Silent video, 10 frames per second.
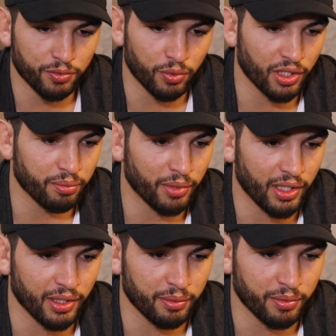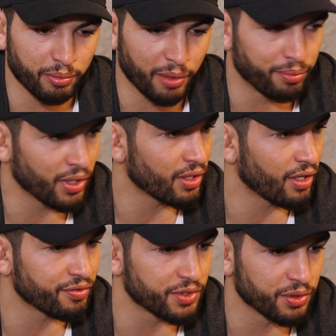work my butt
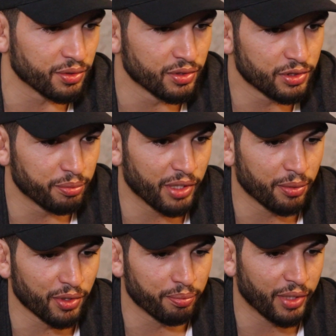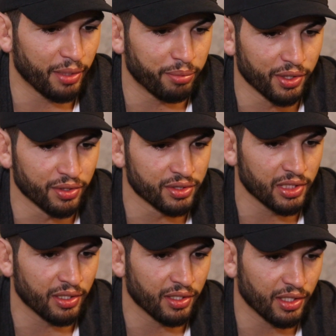off to be able to pay bills
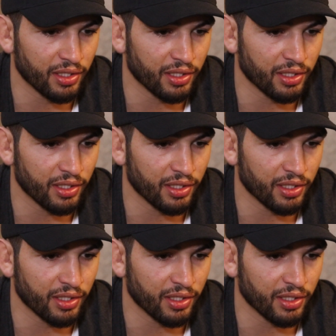and